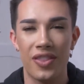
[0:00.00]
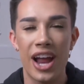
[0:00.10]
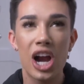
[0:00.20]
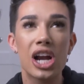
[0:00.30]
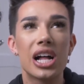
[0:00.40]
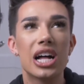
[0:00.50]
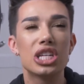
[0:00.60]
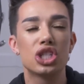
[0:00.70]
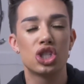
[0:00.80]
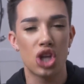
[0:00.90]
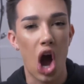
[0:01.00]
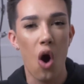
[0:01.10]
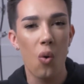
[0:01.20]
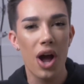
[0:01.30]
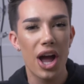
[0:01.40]
They are
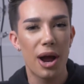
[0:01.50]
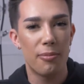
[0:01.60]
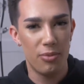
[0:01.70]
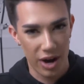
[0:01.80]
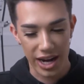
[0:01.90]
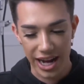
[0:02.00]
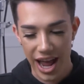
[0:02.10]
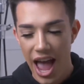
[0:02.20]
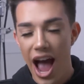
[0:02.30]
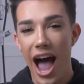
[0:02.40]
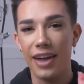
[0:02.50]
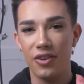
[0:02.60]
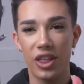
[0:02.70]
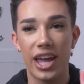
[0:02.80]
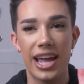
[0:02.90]
so pretty. I
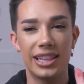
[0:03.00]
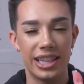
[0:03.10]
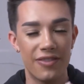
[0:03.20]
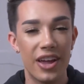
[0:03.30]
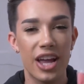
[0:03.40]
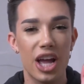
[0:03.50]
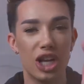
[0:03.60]
feel like a living